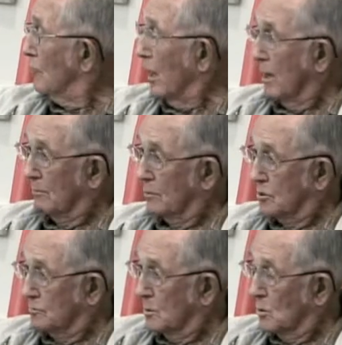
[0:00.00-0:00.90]
flat
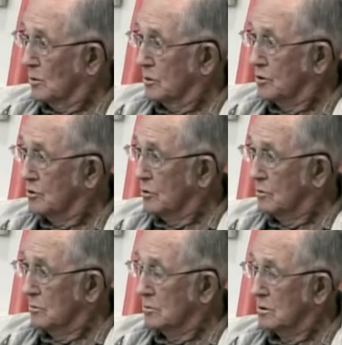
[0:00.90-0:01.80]
beach beyond these
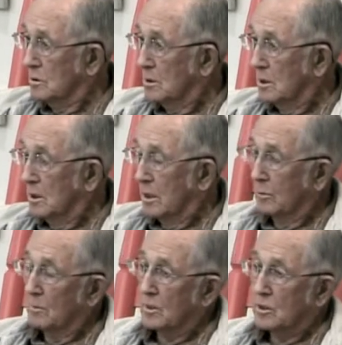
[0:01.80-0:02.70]
dunes,
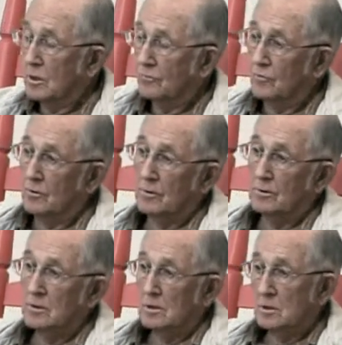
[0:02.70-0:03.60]
it would be good for
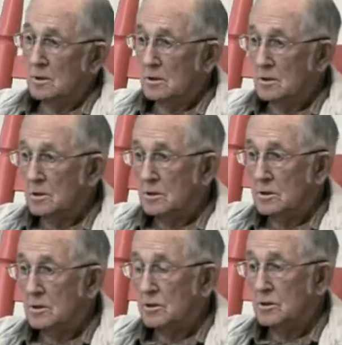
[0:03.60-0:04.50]

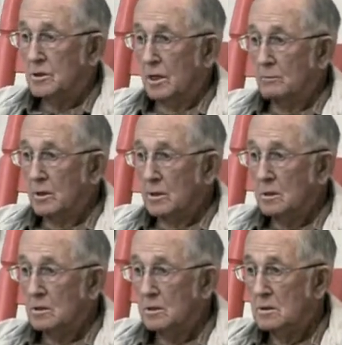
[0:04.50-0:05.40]
70,